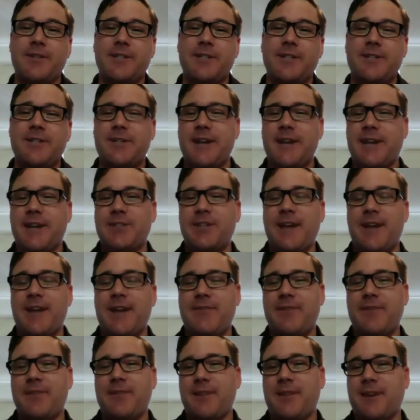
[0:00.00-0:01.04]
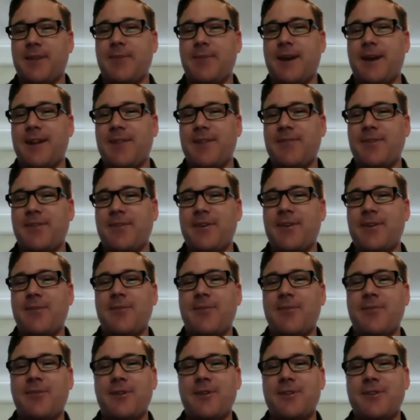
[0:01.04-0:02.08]
Did you actually have to think about the photo
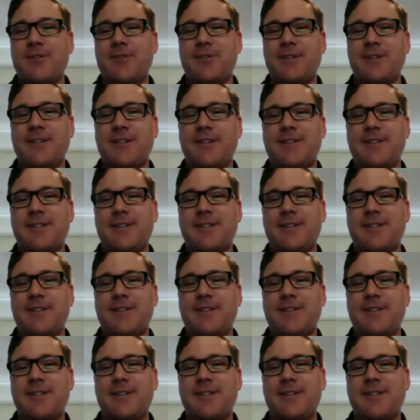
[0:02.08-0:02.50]
before you took it?